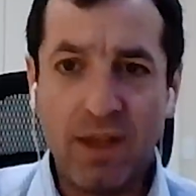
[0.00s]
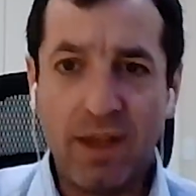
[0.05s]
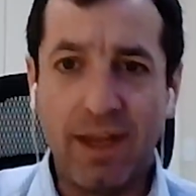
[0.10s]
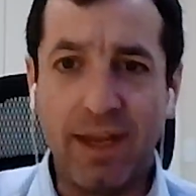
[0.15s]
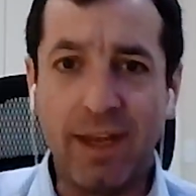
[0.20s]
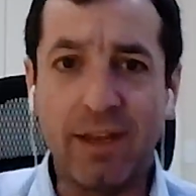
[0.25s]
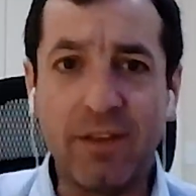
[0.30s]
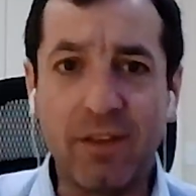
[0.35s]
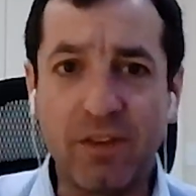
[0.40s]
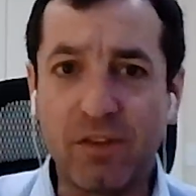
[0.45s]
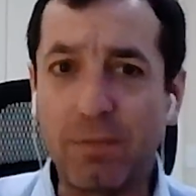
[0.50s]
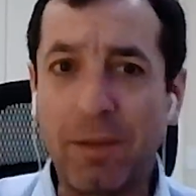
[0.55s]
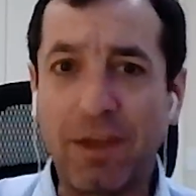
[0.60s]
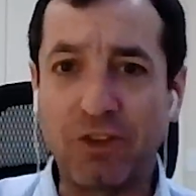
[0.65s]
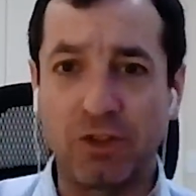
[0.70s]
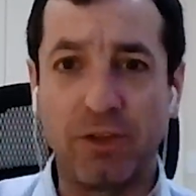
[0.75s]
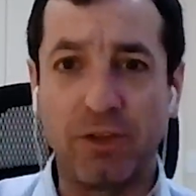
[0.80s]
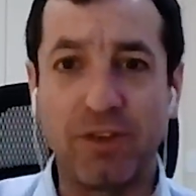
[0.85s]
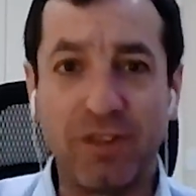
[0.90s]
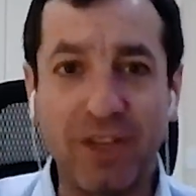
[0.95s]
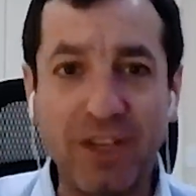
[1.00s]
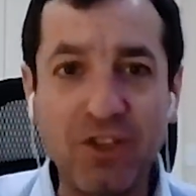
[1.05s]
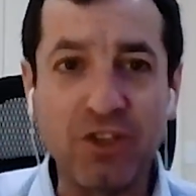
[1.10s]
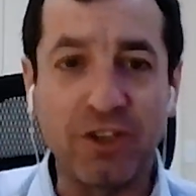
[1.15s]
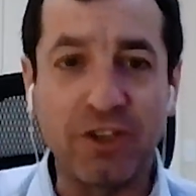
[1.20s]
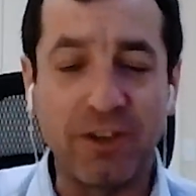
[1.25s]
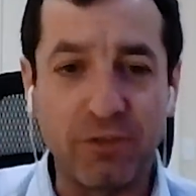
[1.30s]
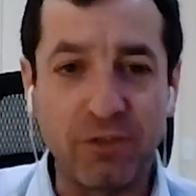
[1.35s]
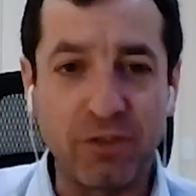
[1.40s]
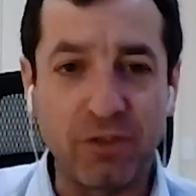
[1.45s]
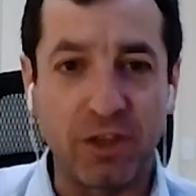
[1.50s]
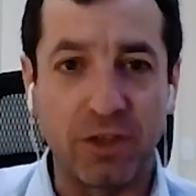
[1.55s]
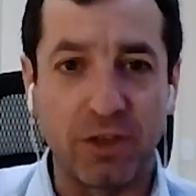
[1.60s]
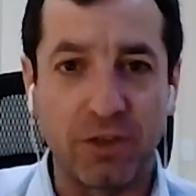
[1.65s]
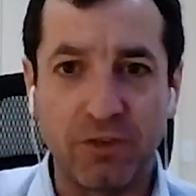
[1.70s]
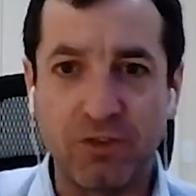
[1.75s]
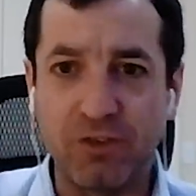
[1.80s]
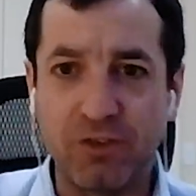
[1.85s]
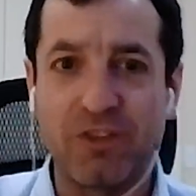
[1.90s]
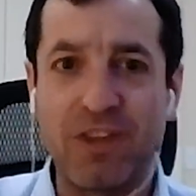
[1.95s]
and the specialization of skill
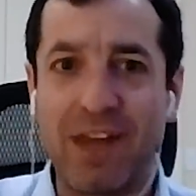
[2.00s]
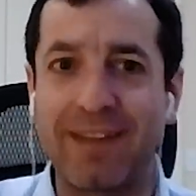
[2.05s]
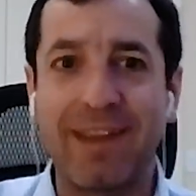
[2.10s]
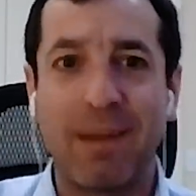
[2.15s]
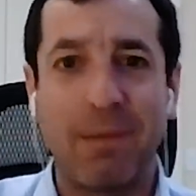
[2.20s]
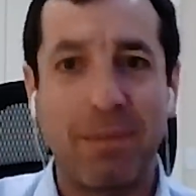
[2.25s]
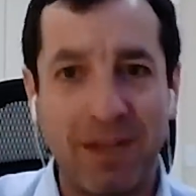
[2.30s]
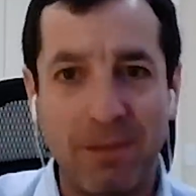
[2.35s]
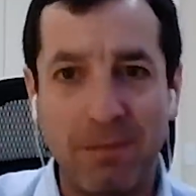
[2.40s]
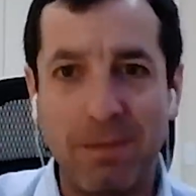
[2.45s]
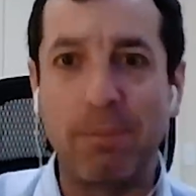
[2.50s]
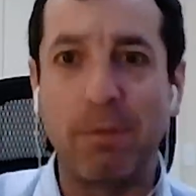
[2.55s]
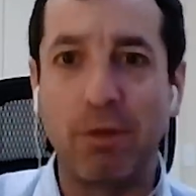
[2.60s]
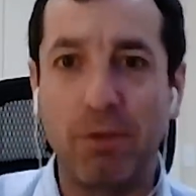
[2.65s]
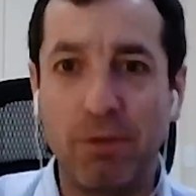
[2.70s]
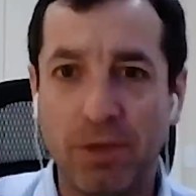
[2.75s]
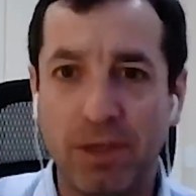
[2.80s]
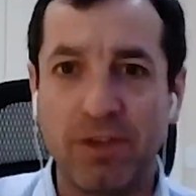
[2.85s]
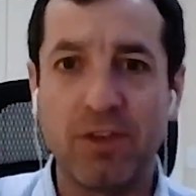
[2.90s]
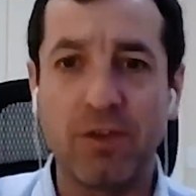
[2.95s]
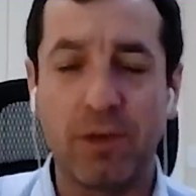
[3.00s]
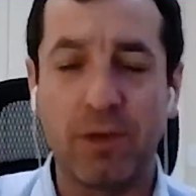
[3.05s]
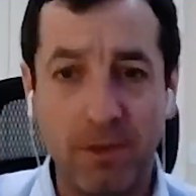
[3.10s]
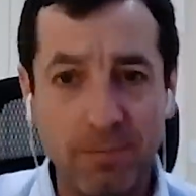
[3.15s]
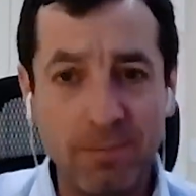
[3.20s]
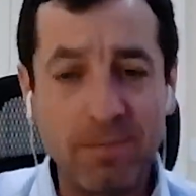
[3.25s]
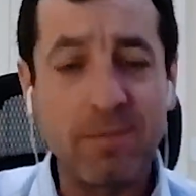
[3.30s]
there's just not that many people who can do it